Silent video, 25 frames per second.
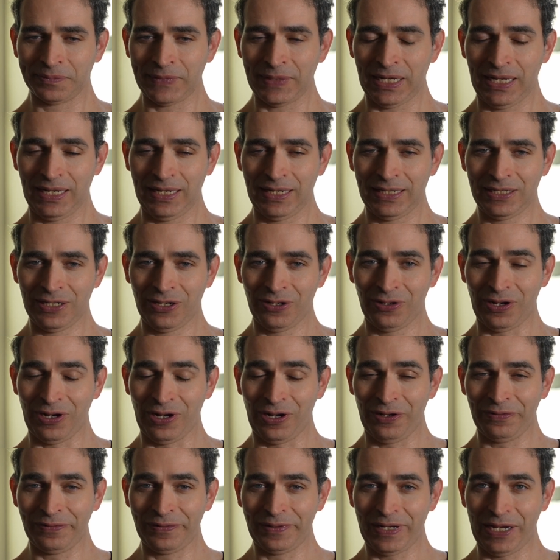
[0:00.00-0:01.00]
I know
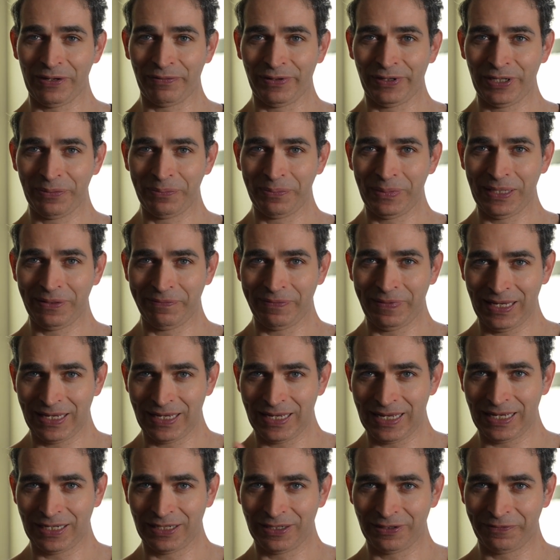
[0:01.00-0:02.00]
often I want to be way
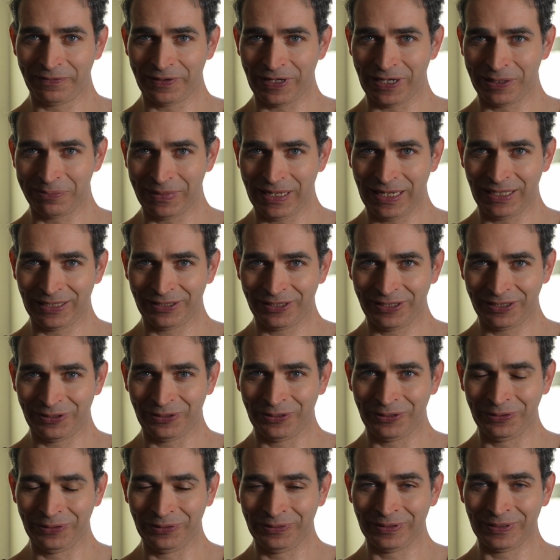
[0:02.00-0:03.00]
ahead of where I'm at
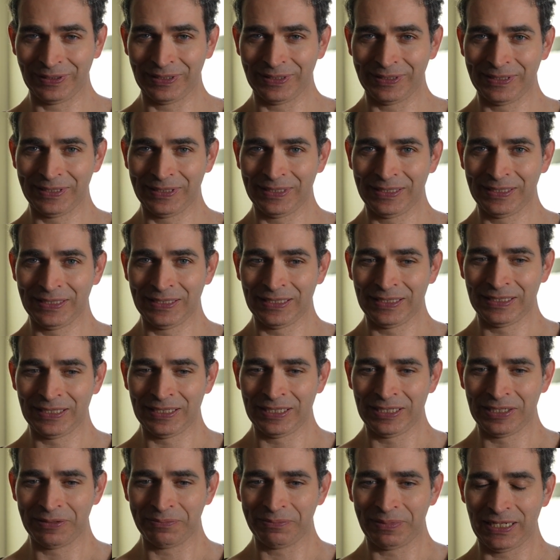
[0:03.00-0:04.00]
too,
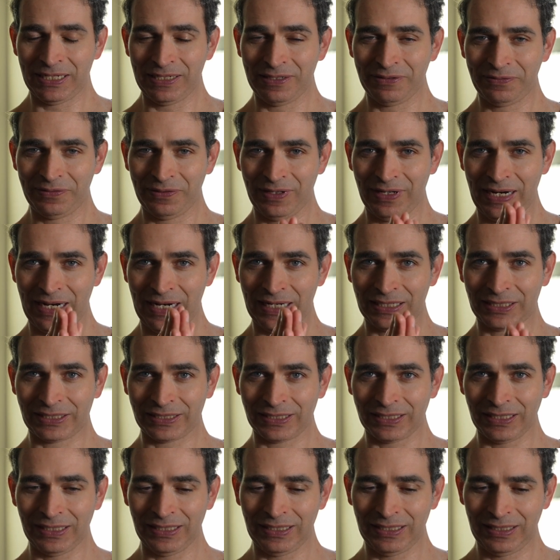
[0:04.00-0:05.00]
but if you're
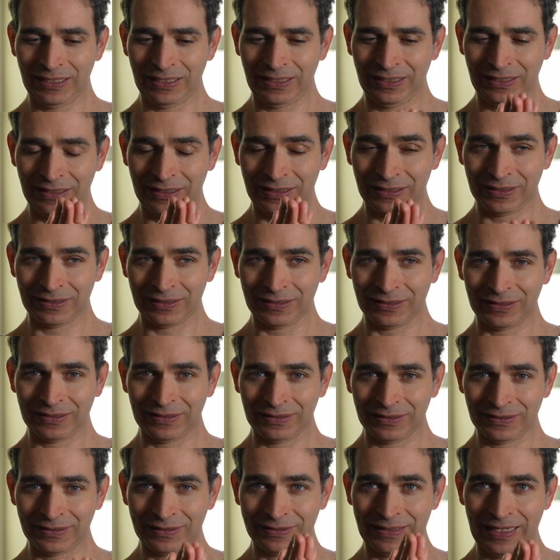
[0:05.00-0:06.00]
actually
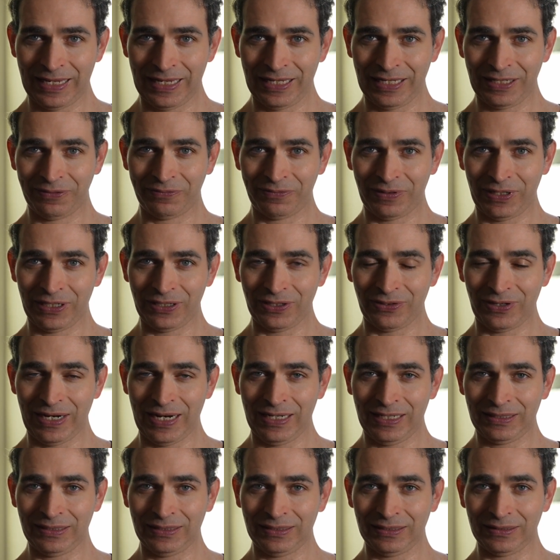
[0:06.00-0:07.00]
staying where you're
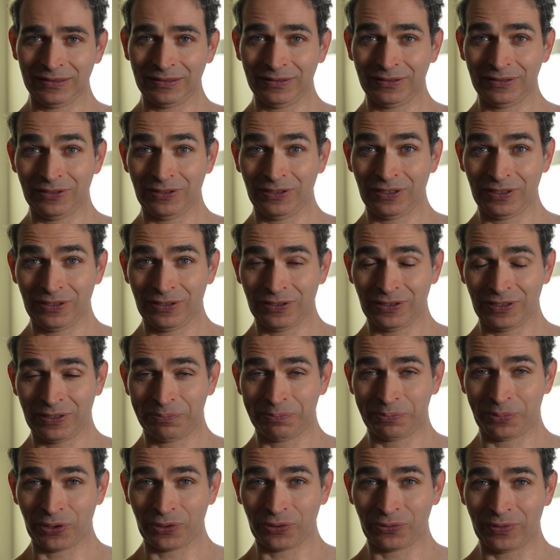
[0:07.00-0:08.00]
at, you're gonna
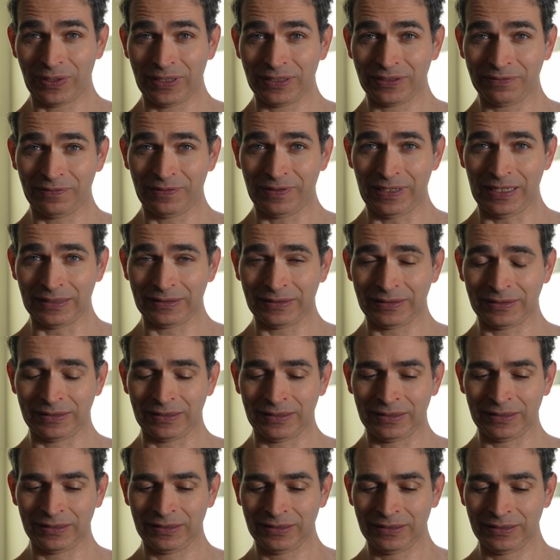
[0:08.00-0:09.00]
progress faster.